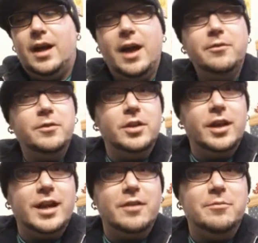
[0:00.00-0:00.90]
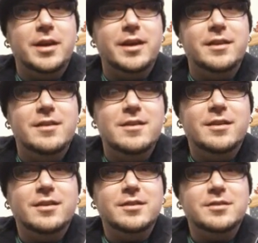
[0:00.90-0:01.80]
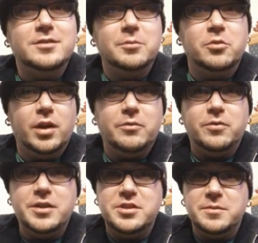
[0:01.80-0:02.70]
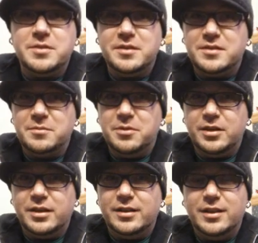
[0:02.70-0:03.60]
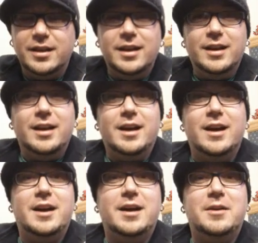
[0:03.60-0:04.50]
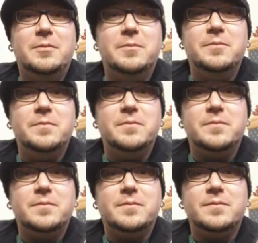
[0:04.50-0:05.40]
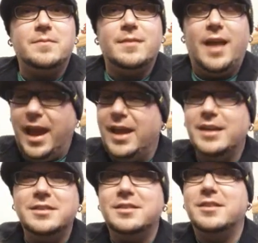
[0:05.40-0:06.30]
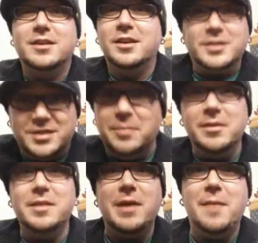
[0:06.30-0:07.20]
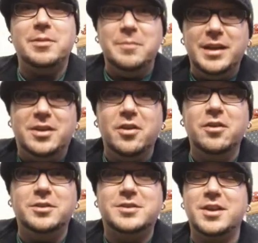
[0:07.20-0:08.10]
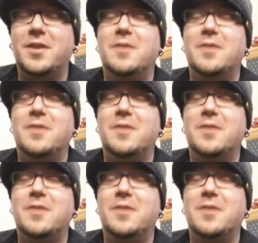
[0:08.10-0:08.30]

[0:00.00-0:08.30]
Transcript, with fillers: I feel like I've made some great friendships in this community. Um, and some of them happen to be girls.